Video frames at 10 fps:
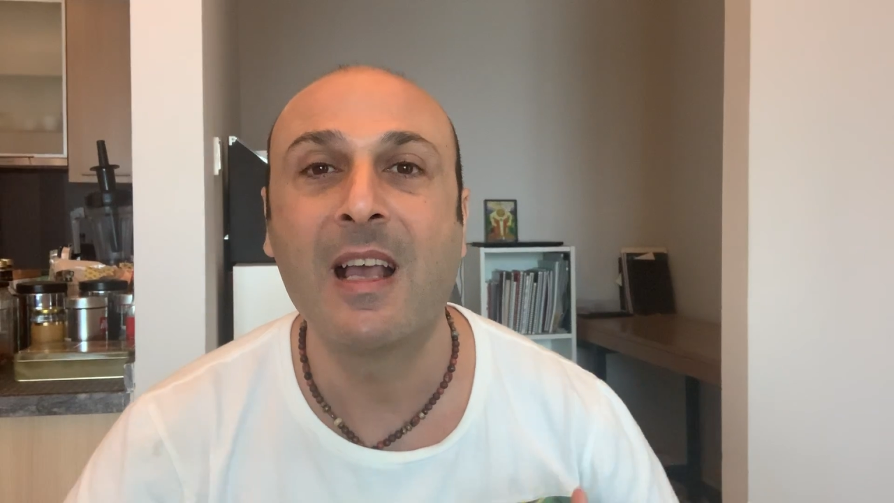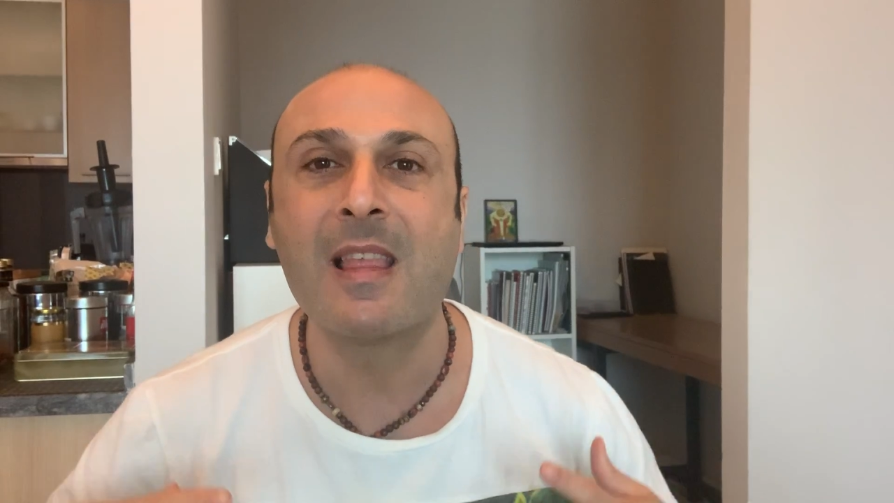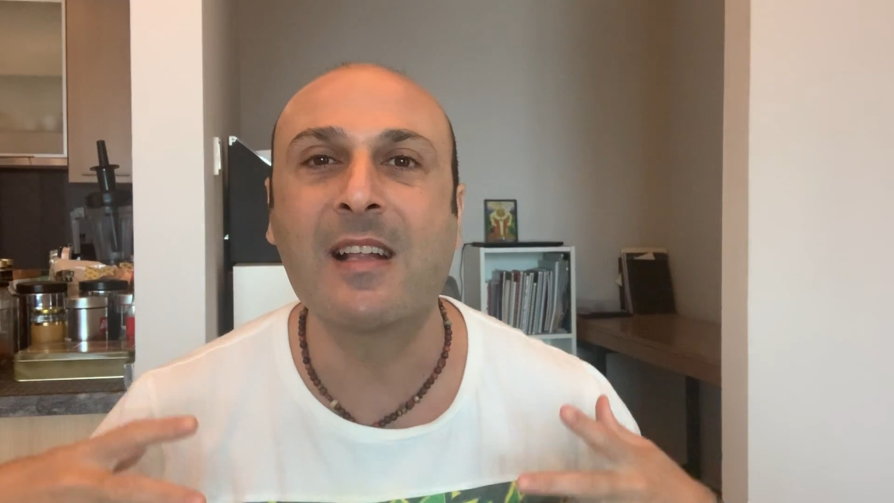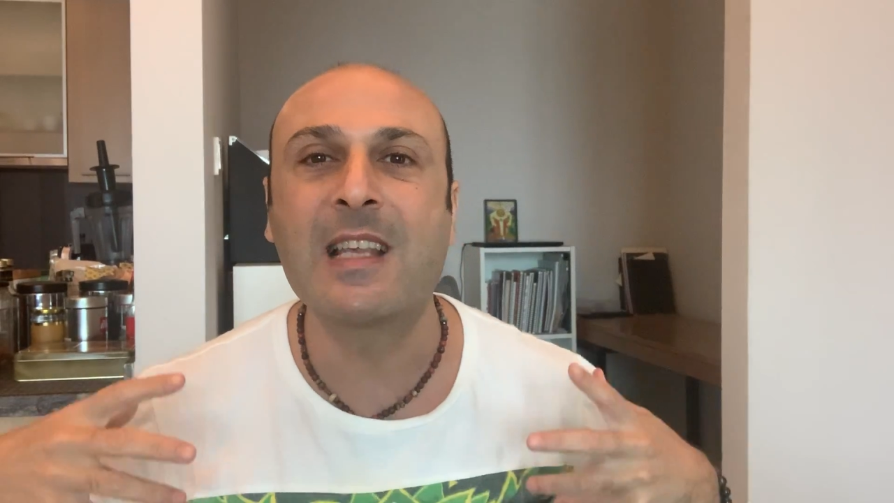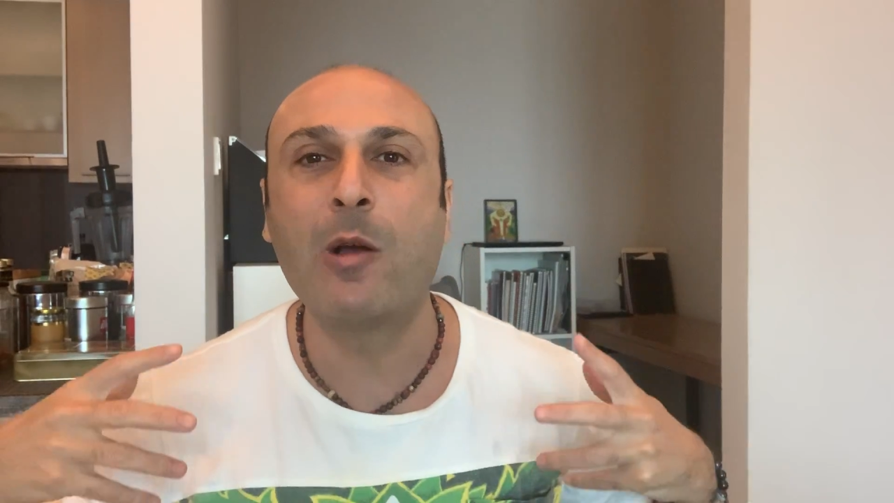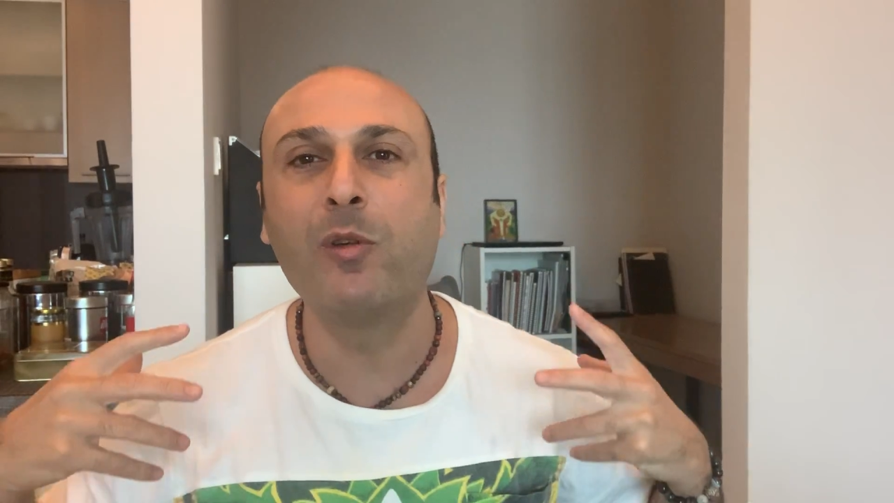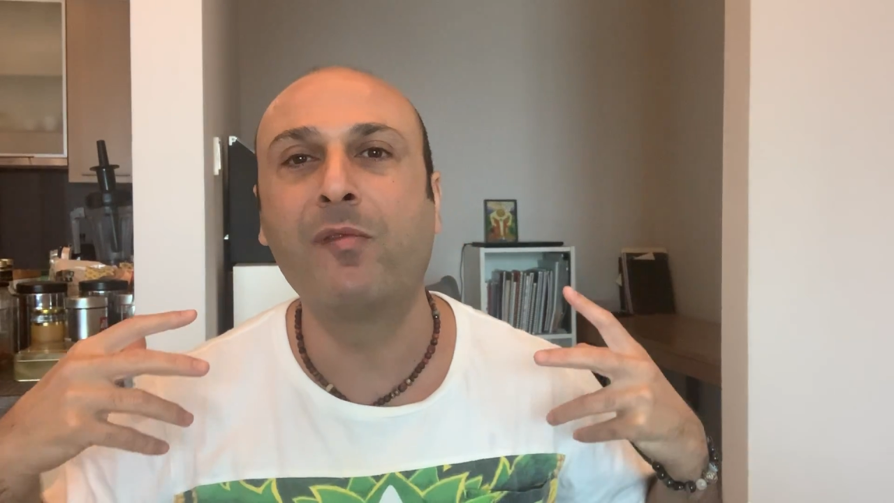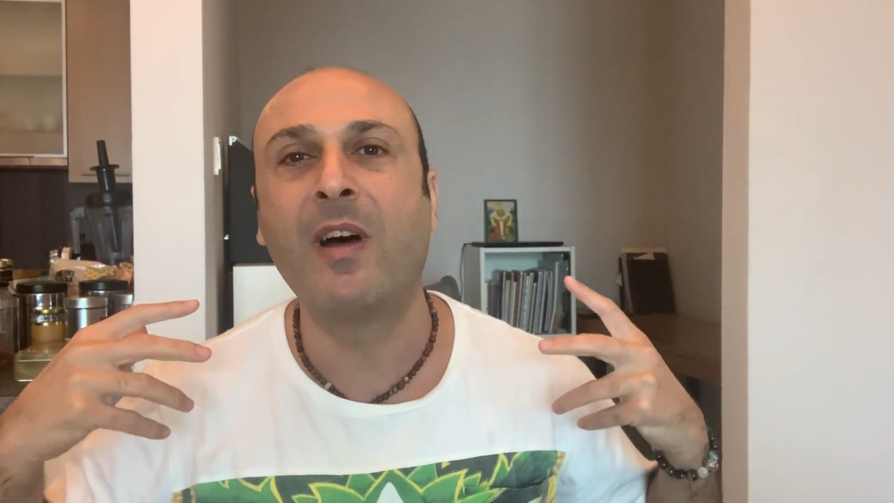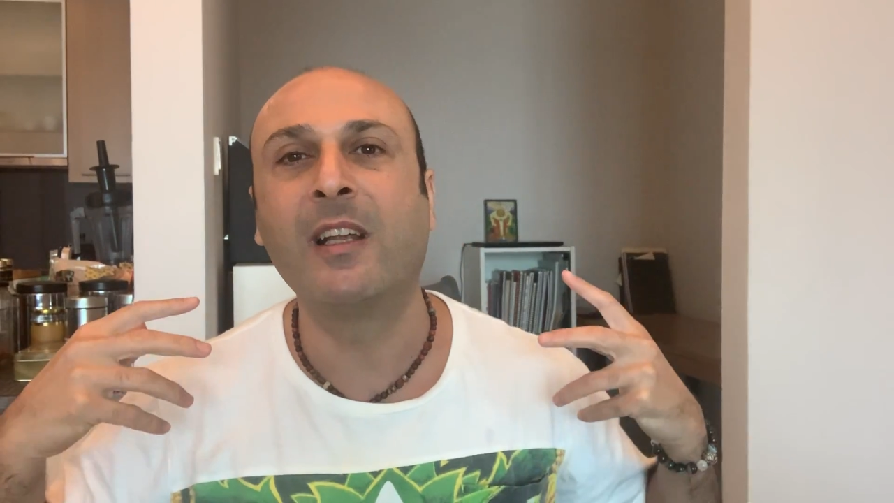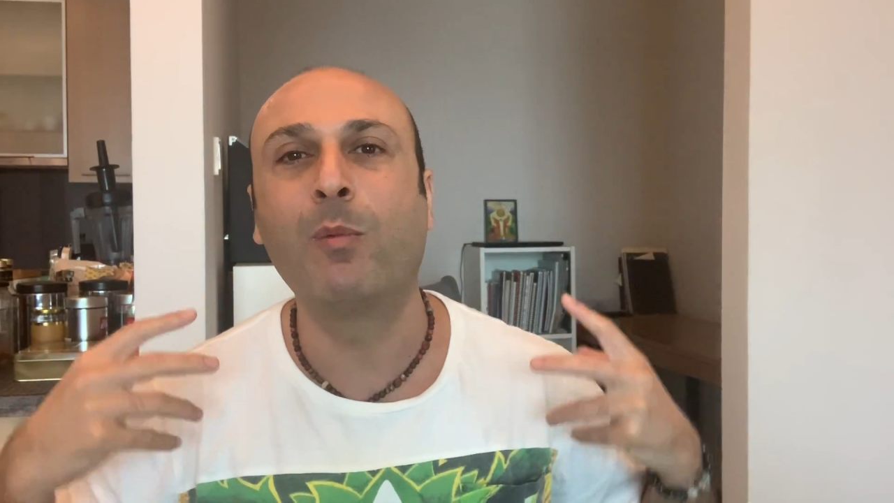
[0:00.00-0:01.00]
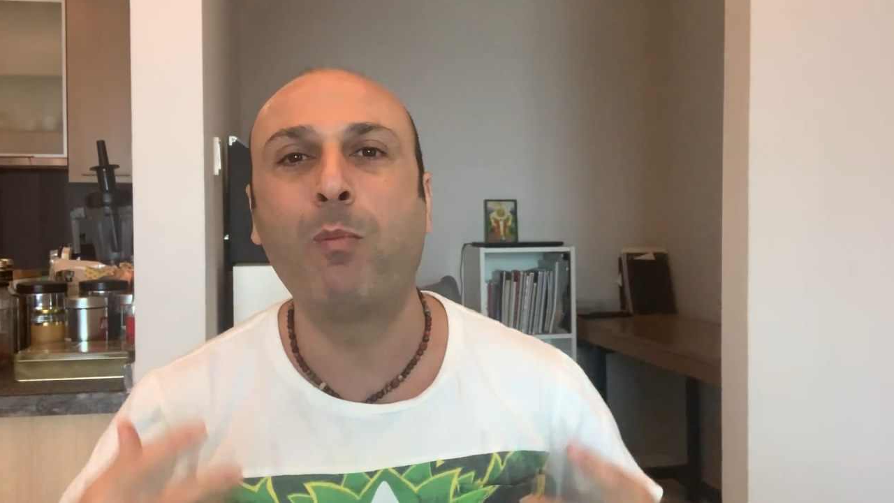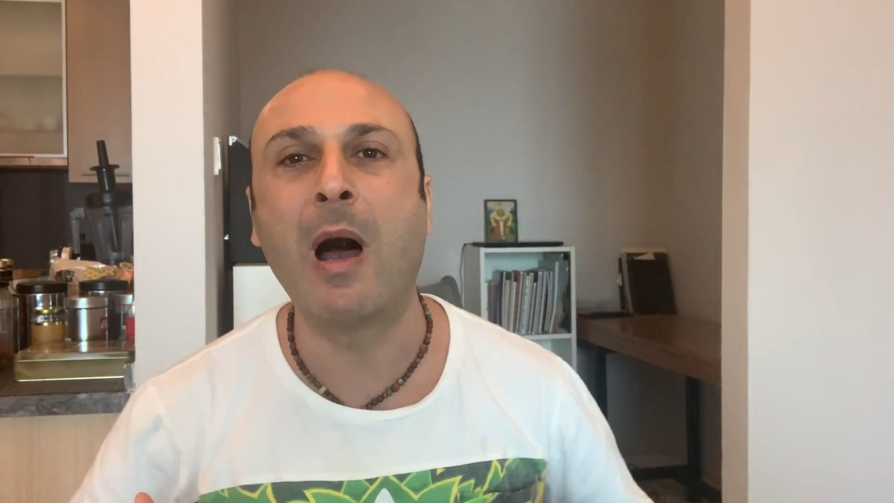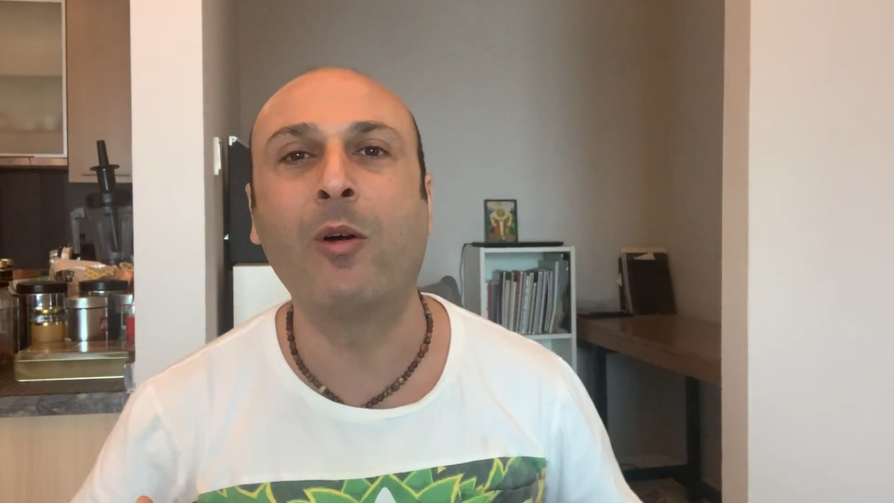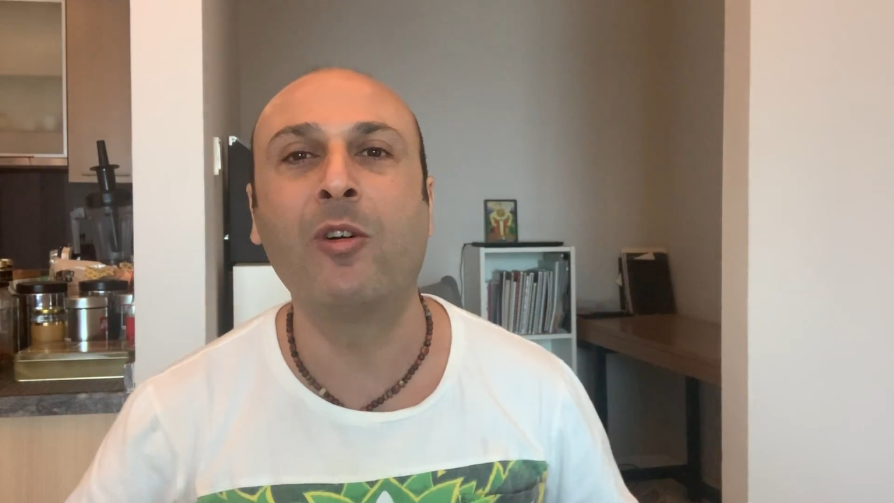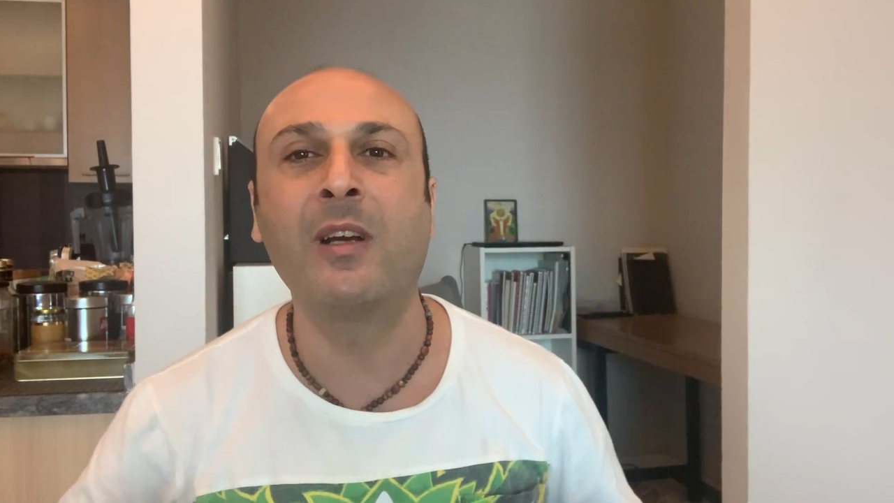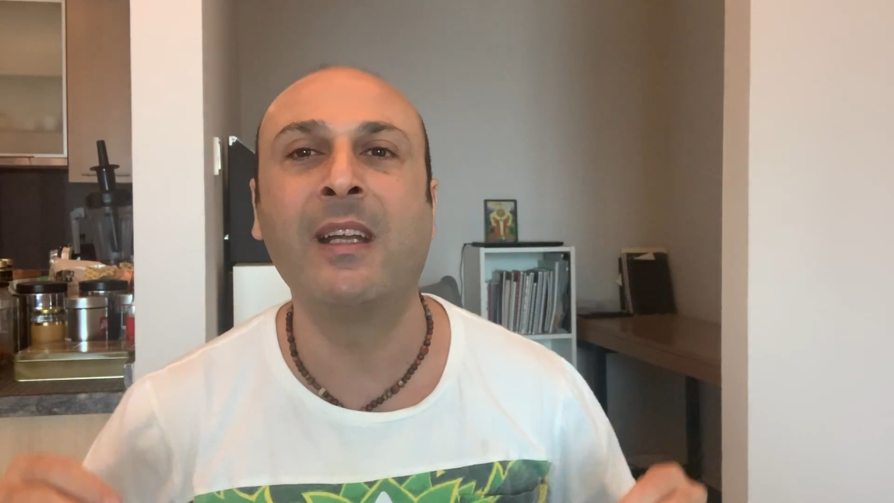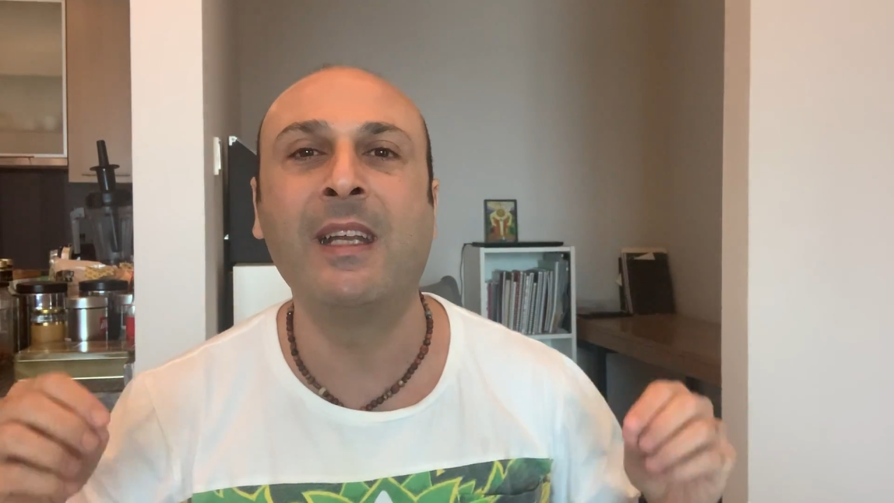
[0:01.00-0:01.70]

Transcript: That's how you find power in